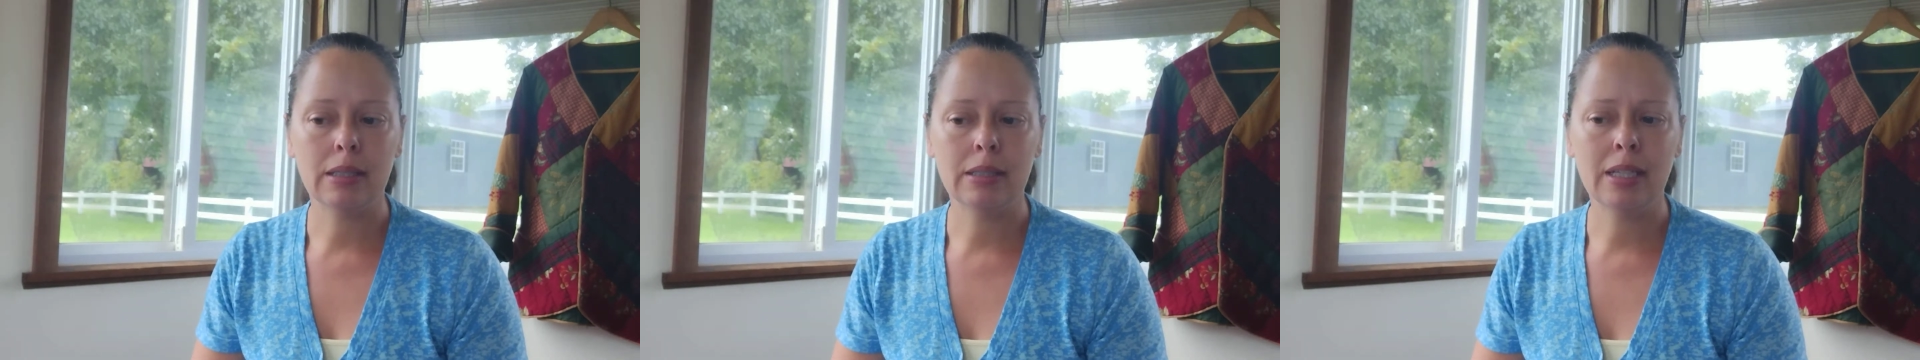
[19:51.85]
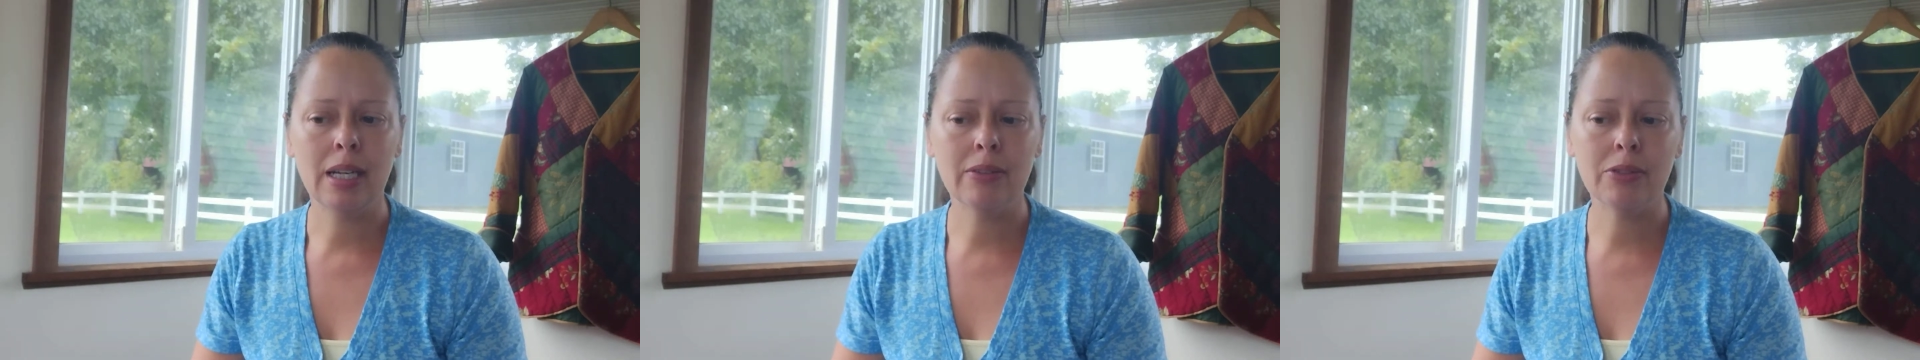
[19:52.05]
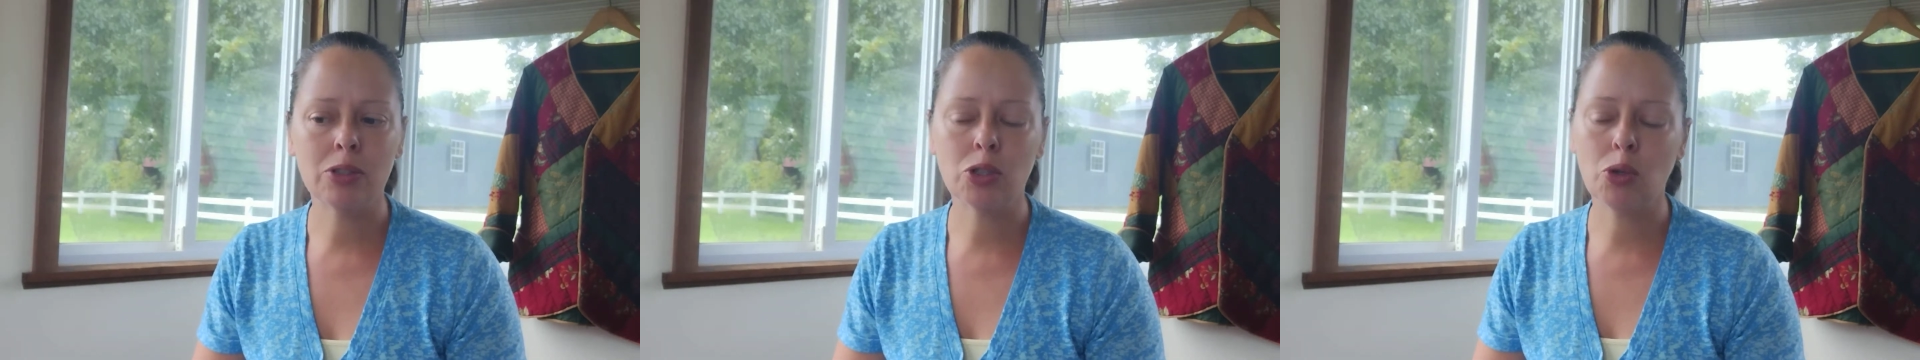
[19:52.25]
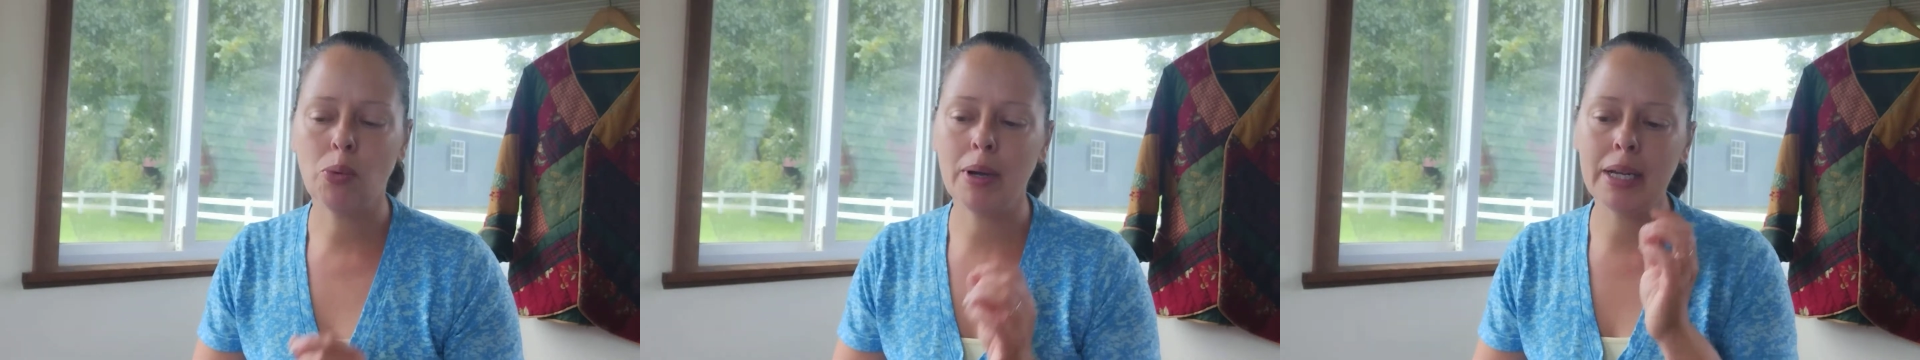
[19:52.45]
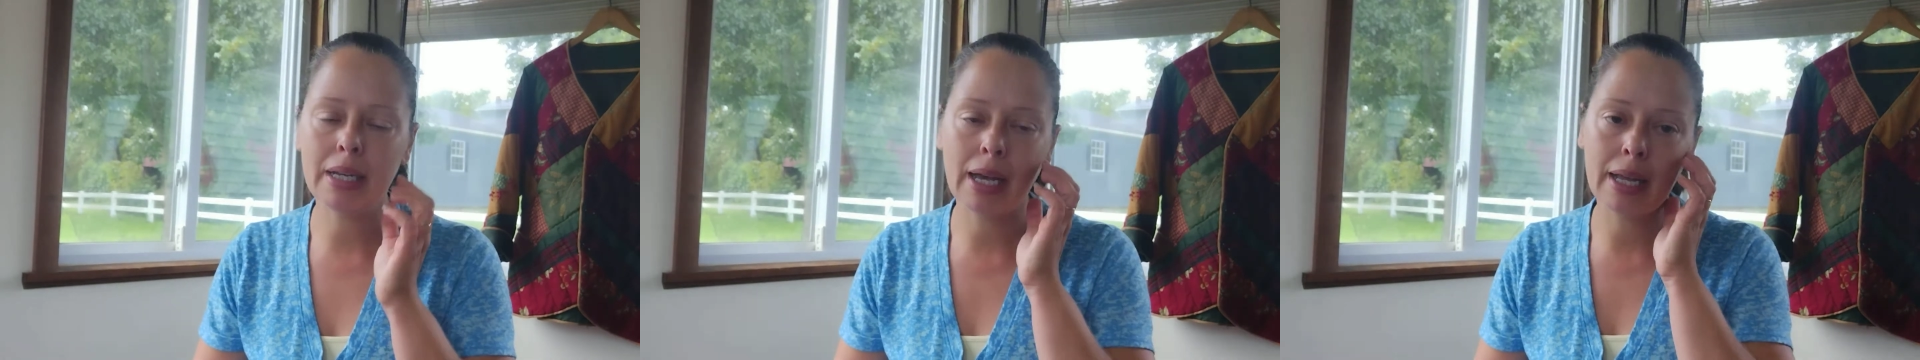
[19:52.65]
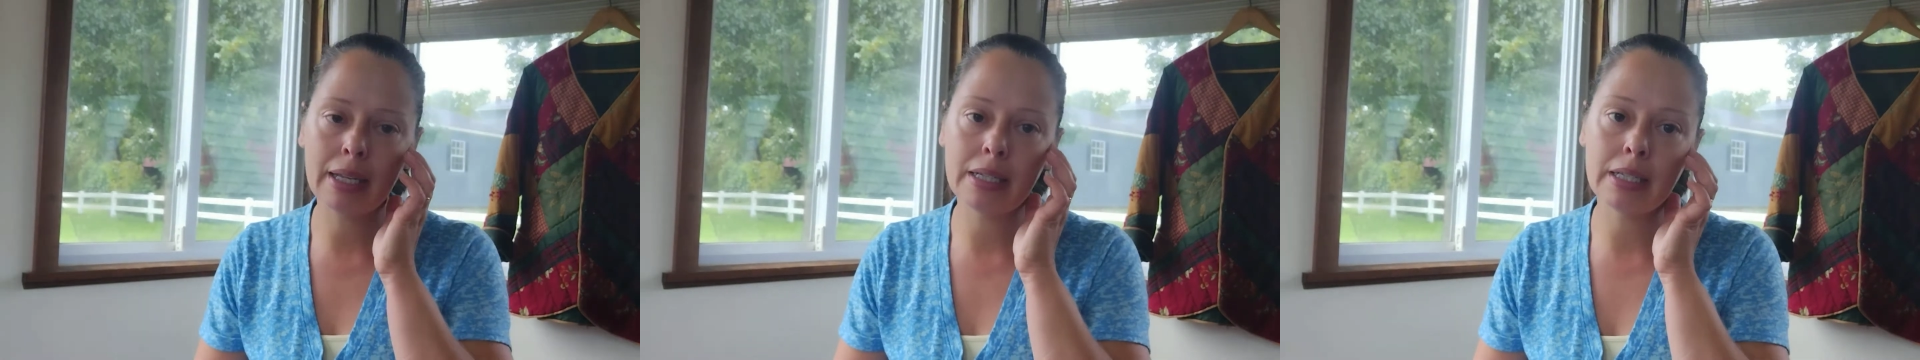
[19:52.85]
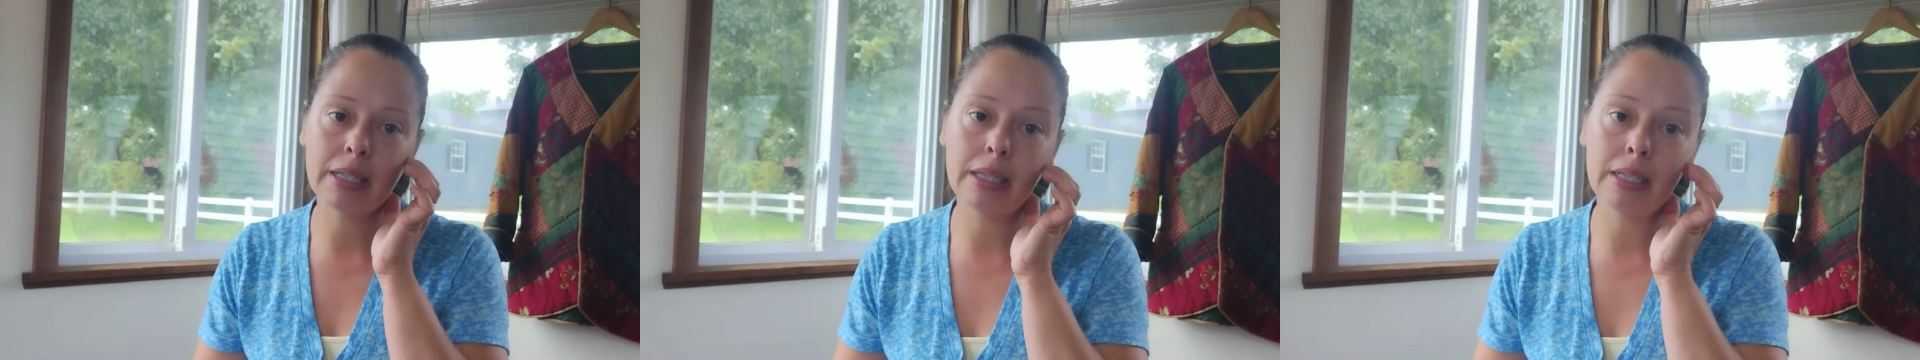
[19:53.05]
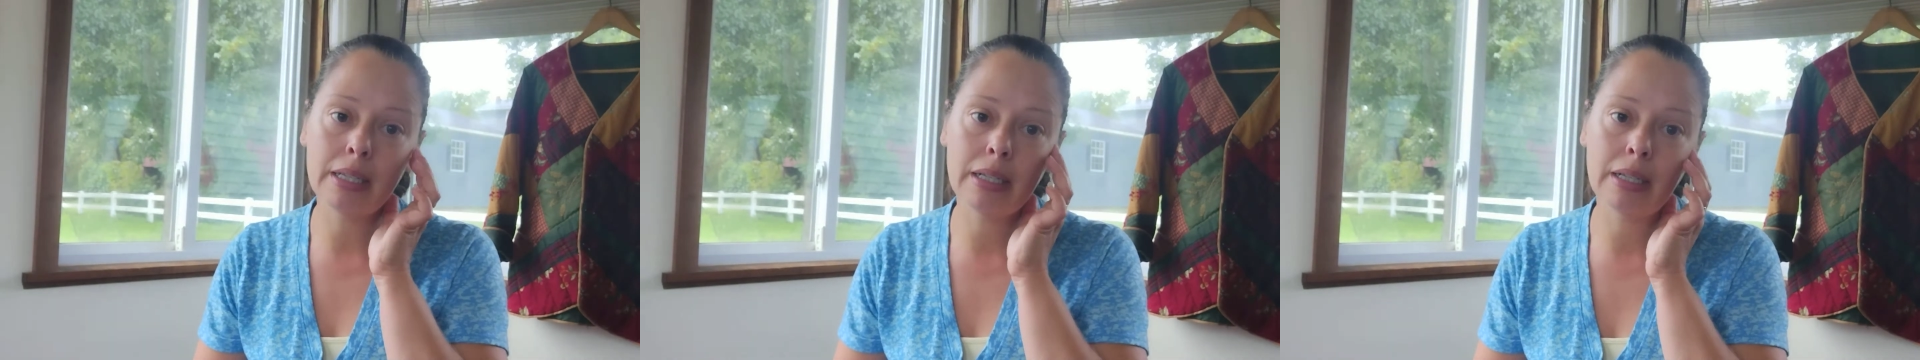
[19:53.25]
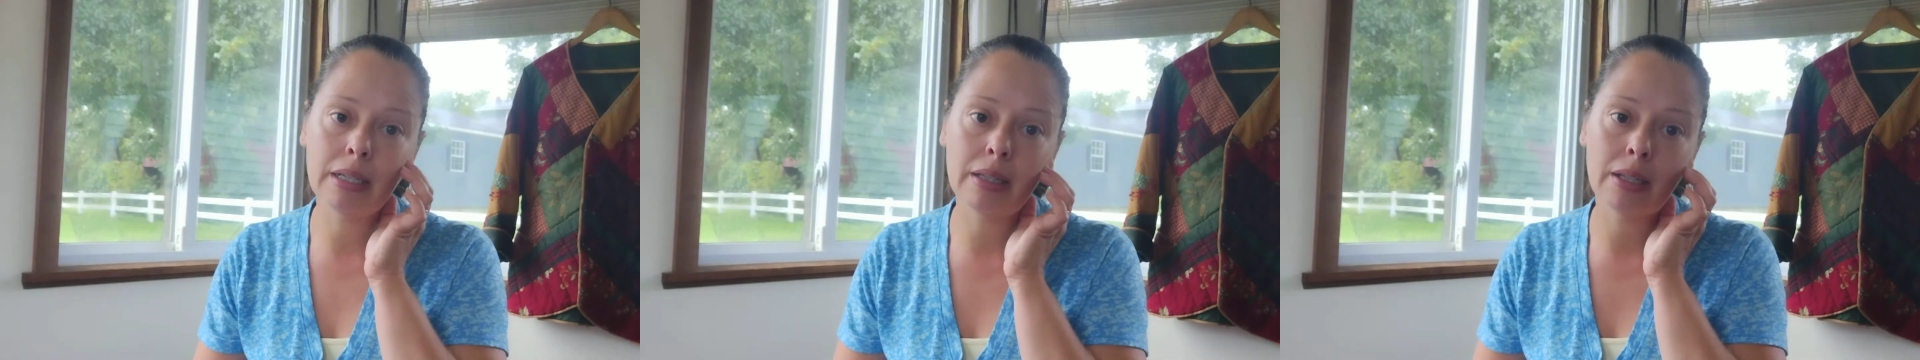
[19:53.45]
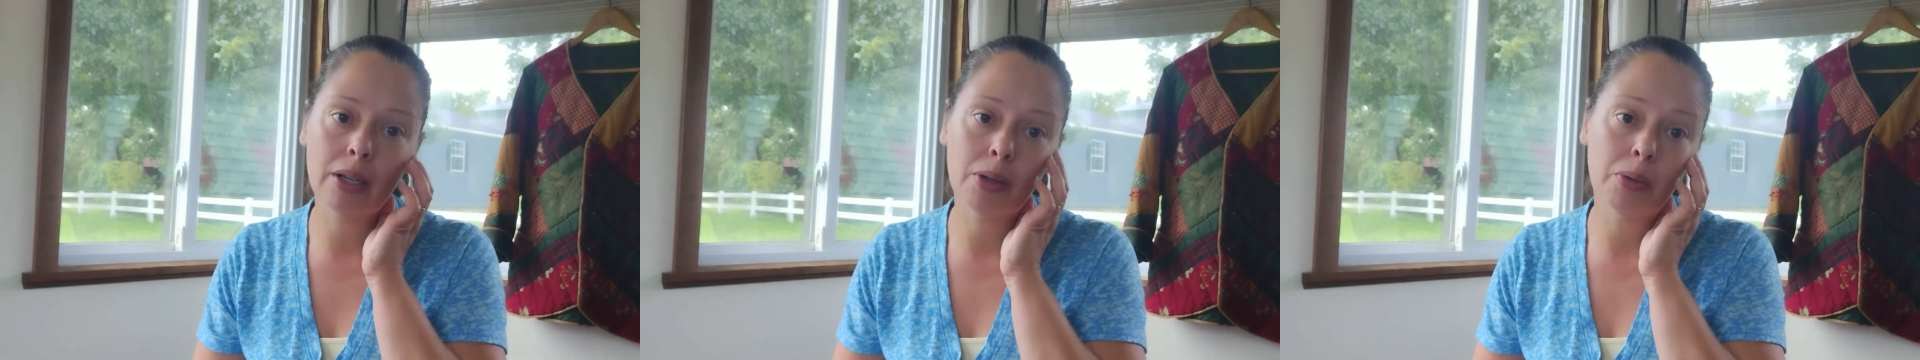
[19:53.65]
Never quite got into the
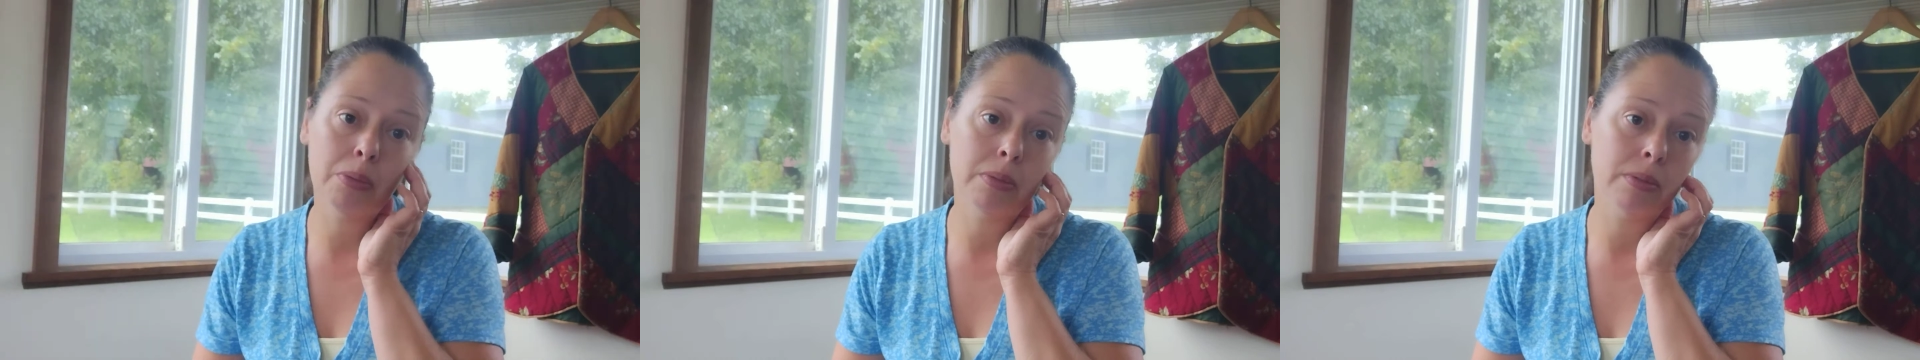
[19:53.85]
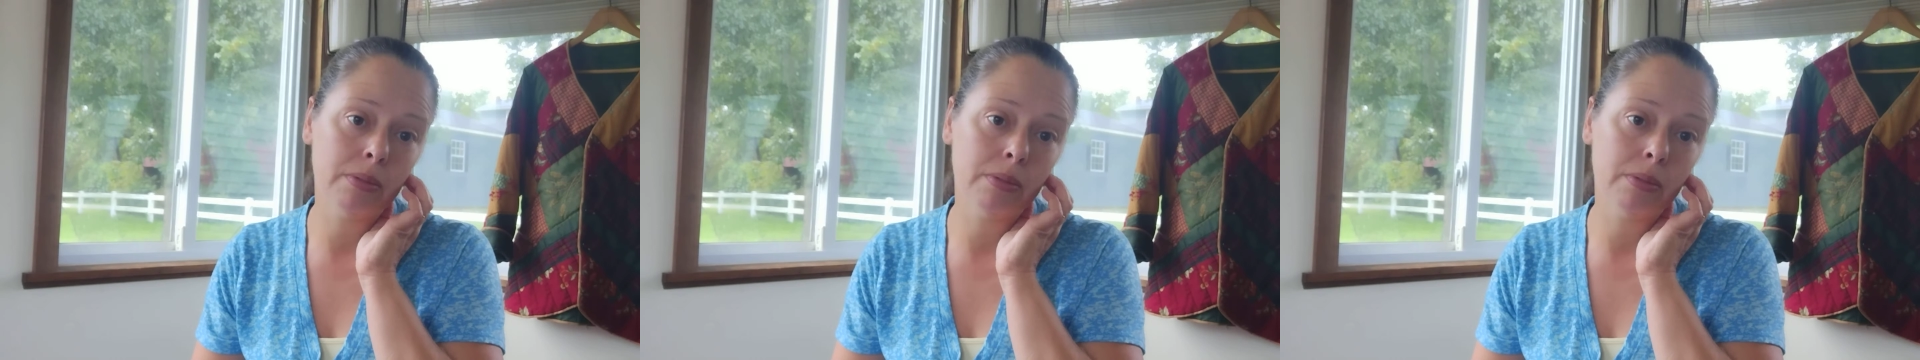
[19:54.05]
knitting though.